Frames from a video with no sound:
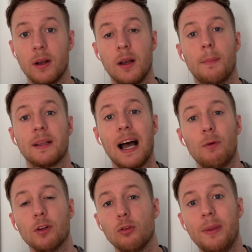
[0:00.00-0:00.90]
But I
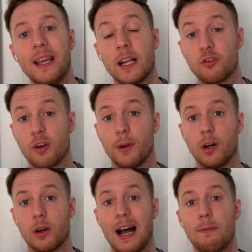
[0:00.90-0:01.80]
want to be an
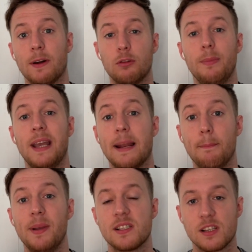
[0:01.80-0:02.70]
entrepreneur, I want to be a
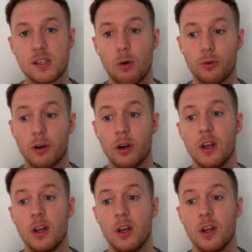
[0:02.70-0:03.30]
business owner.